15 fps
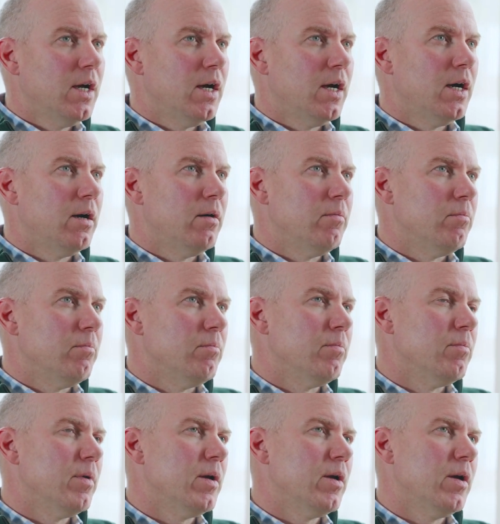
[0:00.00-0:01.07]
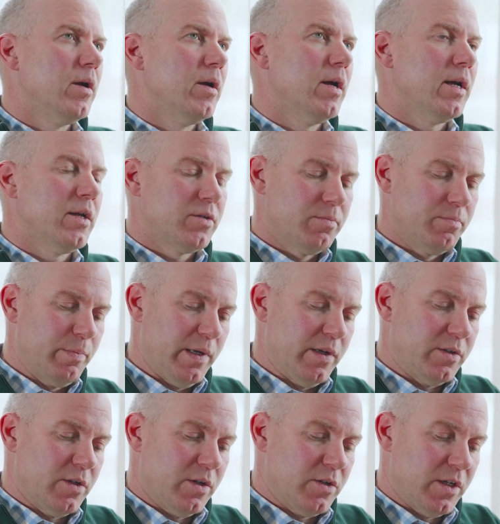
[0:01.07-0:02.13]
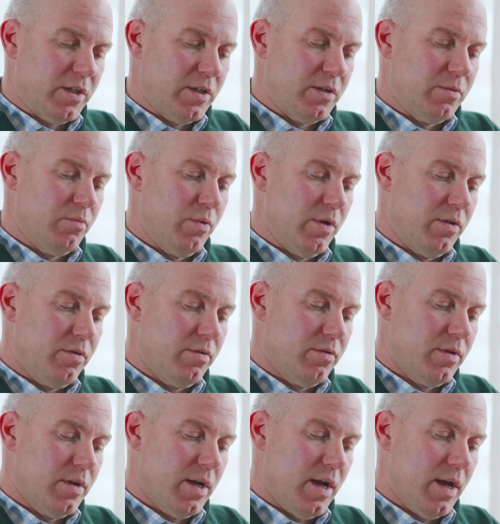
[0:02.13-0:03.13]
as being associated with